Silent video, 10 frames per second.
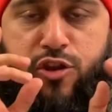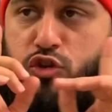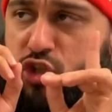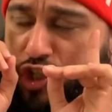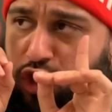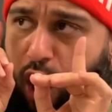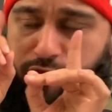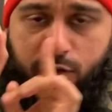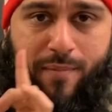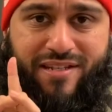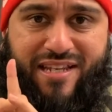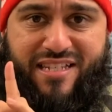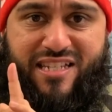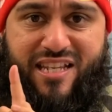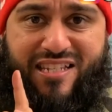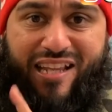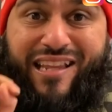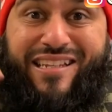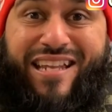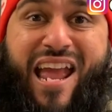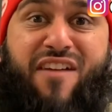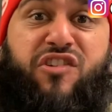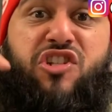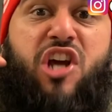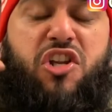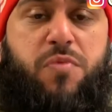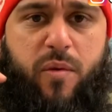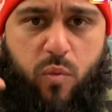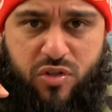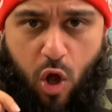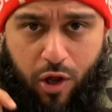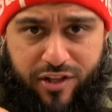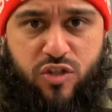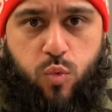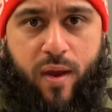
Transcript: and you saw from a distance that the day of judgment was on its